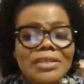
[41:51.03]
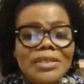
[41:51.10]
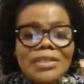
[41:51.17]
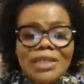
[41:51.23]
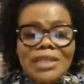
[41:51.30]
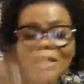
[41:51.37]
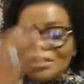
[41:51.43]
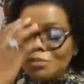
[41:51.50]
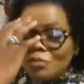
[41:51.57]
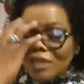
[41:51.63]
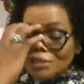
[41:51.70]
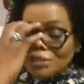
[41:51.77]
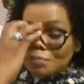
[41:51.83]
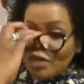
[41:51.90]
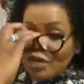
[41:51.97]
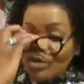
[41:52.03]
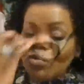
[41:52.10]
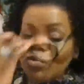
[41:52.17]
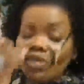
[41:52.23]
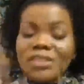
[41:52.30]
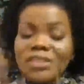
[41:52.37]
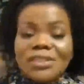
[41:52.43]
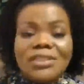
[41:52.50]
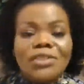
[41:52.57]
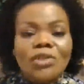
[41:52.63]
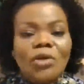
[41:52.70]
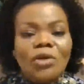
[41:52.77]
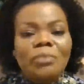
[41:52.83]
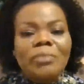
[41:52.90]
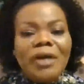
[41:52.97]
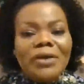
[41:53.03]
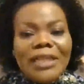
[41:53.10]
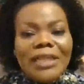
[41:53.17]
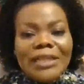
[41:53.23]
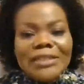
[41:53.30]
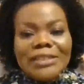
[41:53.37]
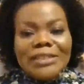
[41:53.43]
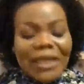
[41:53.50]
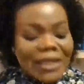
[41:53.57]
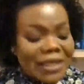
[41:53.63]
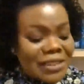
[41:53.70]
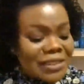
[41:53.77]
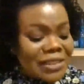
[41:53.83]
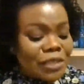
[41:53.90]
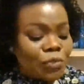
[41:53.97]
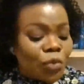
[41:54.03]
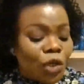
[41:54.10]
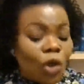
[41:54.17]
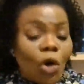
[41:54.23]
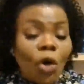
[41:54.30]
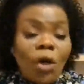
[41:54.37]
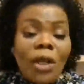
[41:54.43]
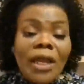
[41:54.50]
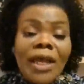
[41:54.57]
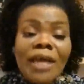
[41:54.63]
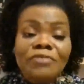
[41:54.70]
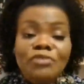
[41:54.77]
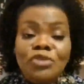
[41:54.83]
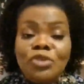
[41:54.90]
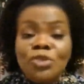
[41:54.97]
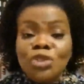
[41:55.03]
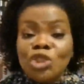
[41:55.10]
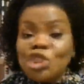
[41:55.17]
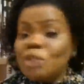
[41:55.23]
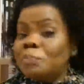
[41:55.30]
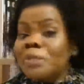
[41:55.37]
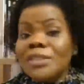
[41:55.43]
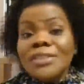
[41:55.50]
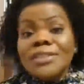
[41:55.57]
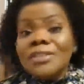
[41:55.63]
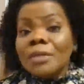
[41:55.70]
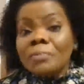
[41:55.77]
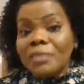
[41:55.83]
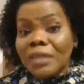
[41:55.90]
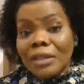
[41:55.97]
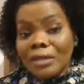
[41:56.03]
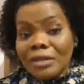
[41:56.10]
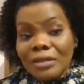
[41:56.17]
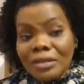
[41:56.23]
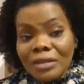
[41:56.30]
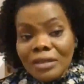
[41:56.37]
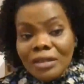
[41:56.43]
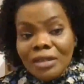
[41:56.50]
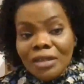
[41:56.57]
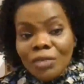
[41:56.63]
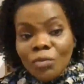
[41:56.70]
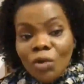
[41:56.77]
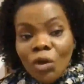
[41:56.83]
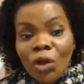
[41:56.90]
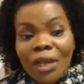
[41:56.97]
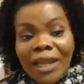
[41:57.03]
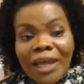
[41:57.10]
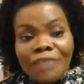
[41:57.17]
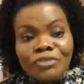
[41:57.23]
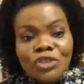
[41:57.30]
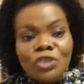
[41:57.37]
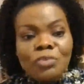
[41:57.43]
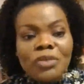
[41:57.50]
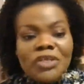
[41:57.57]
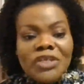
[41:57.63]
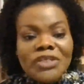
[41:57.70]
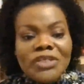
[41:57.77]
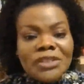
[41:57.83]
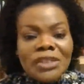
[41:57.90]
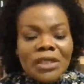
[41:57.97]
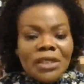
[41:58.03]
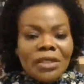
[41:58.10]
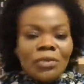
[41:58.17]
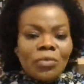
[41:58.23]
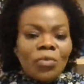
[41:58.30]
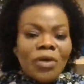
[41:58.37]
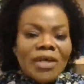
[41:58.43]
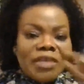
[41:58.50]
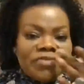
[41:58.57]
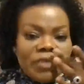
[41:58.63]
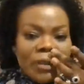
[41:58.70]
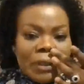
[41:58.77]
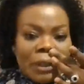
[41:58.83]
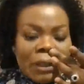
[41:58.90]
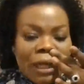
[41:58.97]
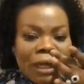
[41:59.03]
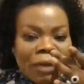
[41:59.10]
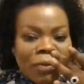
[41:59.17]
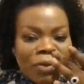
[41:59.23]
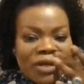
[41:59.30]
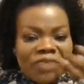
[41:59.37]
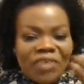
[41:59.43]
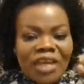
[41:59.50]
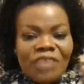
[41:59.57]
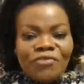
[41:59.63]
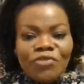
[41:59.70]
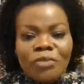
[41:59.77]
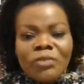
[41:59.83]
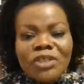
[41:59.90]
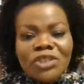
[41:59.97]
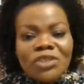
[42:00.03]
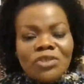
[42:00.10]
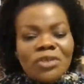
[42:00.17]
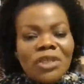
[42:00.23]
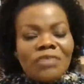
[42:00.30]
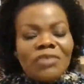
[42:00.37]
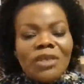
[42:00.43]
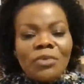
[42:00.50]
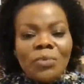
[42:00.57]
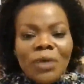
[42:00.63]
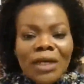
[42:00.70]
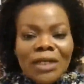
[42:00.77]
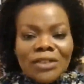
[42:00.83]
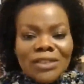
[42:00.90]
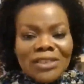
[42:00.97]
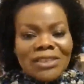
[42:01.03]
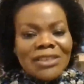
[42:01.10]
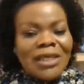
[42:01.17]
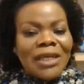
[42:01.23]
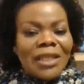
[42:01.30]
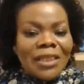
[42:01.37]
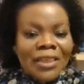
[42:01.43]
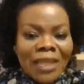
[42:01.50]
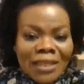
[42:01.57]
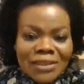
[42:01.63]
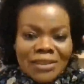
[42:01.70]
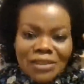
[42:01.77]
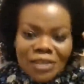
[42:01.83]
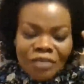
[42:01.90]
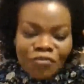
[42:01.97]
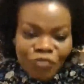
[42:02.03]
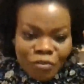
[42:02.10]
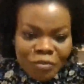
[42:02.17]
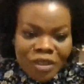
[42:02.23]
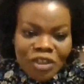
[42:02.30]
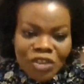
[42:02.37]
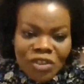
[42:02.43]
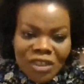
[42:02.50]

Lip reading: That's part of what this is all about. That, like I said, we all have to chip in something. We all have to, because whatever information you're giving away today, that's information